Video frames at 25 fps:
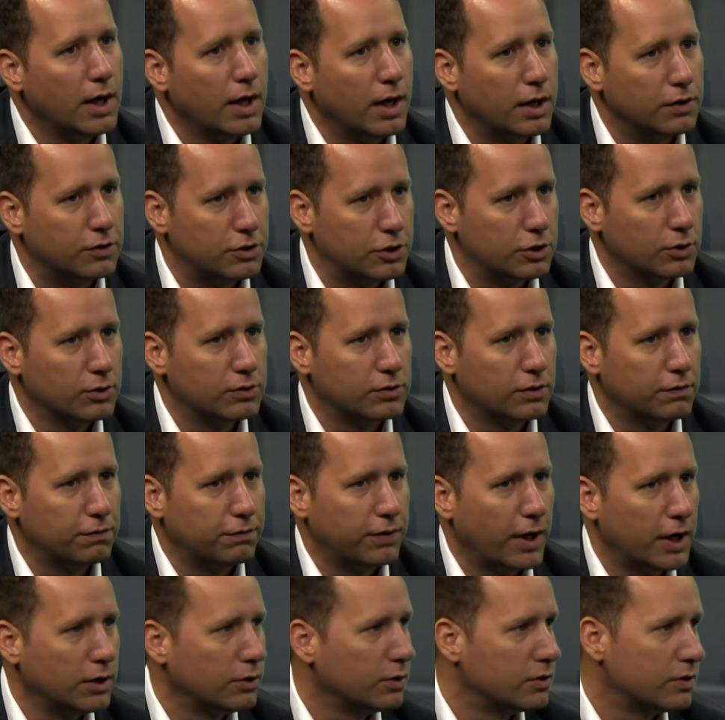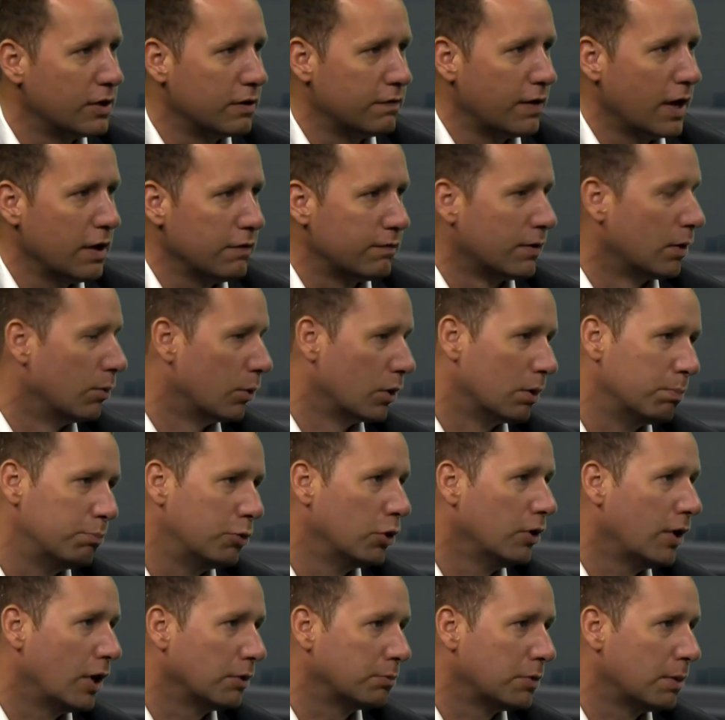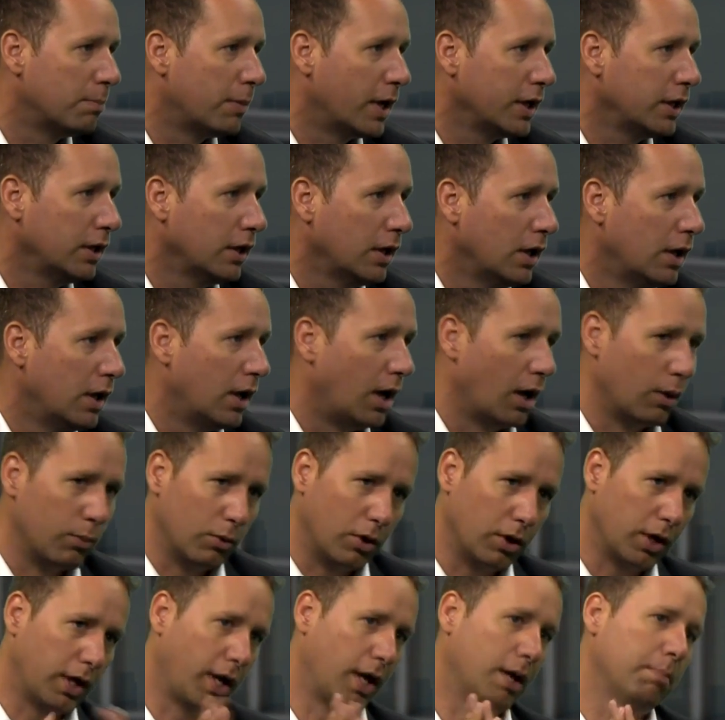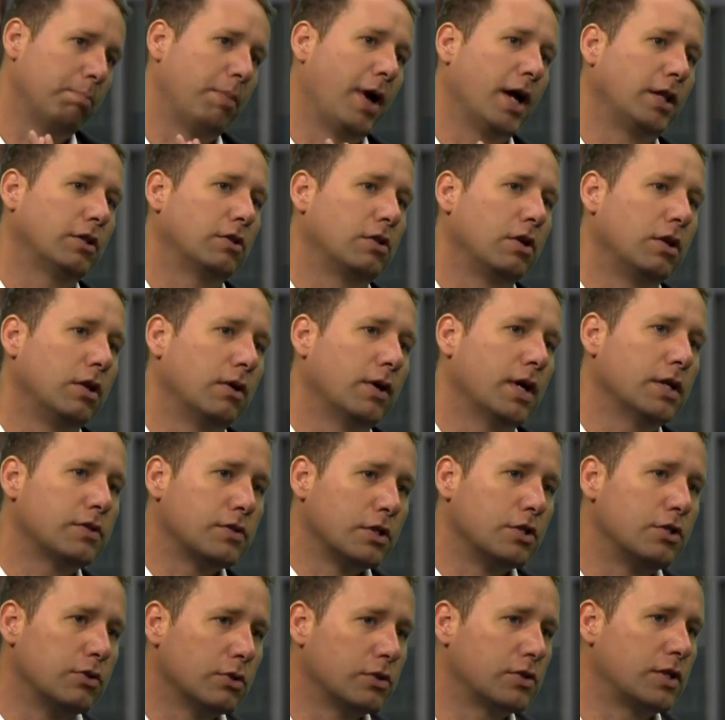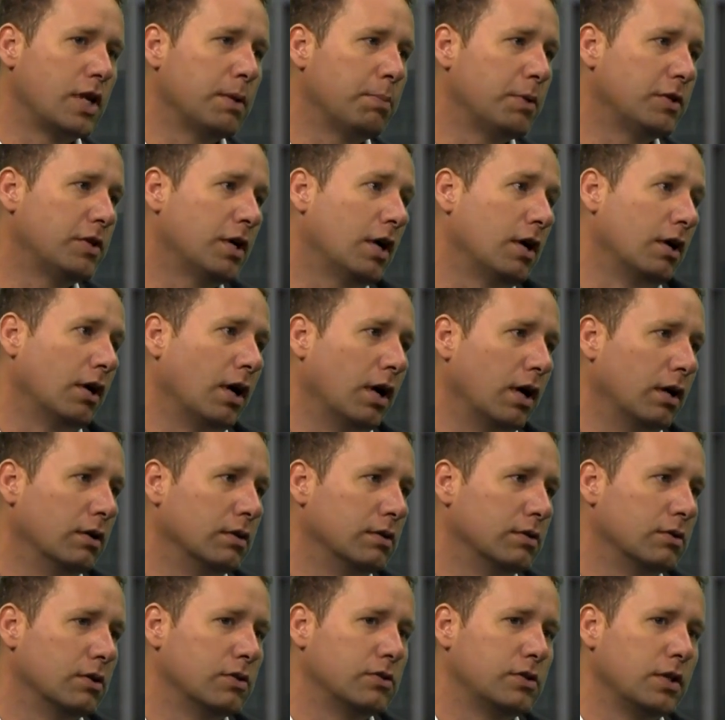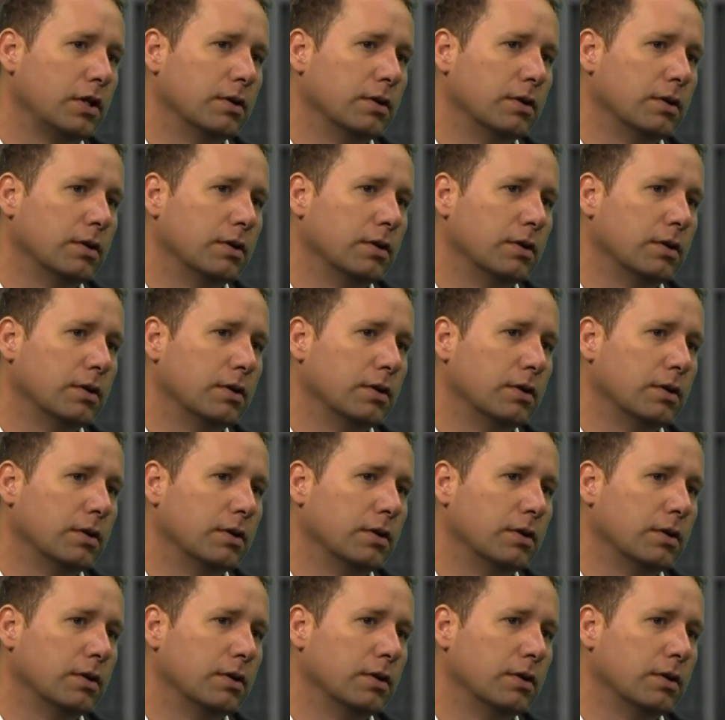It's just a flight to safe haven. I want to pull out my money, I want to get it back to the US and just keep it there to see.